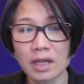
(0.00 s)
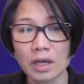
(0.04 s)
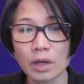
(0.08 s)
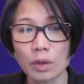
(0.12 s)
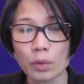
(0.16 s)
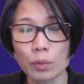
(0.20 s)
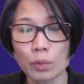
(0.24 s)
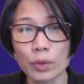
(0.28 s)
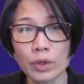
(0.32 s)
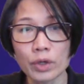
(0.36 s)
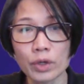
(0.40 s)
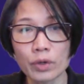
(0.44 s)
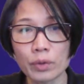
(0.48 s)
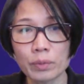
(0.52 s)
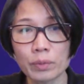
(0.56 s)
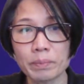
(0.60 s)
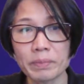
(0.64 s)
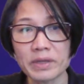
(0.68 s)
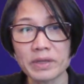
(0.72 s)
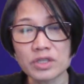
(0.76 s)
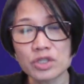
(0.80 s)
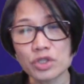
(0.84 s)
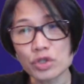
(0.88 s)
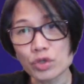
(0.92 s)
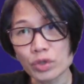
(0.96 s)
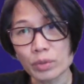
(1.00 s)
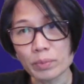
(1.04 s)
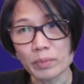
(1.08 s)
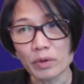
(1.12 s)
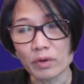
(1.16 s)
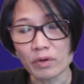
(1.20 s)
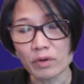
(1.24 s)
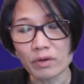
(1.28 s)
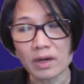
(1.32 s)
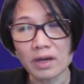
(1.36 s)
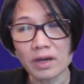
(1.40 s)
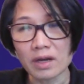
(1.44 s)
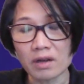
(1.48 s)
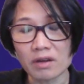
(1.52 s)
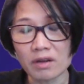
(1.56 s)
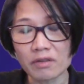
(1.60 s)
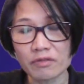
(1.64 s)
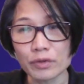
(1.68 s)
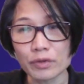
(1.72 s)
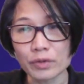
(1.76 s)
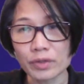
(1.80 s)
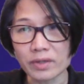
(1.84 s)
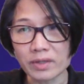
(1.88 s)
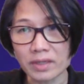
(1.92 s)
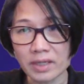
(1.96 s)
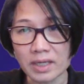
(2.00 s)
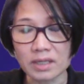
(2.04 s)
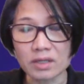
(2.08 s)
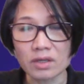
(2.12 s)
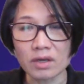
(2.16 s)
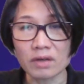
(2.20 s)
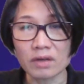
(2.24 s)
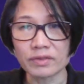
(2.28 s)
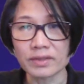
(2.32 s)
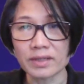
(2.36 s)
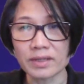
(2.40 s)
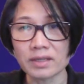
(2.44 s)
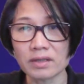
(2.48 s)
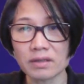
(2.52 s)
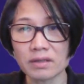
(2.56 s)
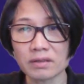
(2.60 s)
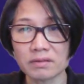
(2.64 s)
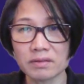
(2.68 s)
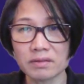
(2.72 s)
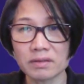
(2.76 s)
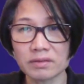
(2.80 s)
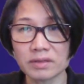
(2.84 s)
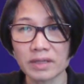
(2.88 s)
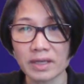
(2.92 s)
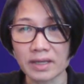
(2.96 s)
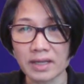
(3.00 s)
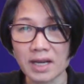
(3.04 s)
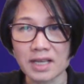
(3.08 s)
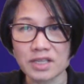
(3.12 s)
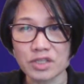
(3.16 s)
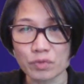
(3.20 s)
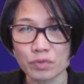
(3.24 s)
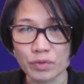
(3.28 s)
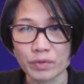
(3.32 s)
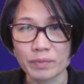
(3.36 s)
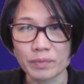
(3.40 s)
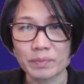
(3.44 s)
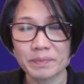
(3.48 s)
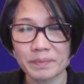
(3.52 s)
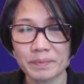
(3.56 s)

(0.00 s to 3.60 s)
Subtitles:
will be suitable for the need of their classroom.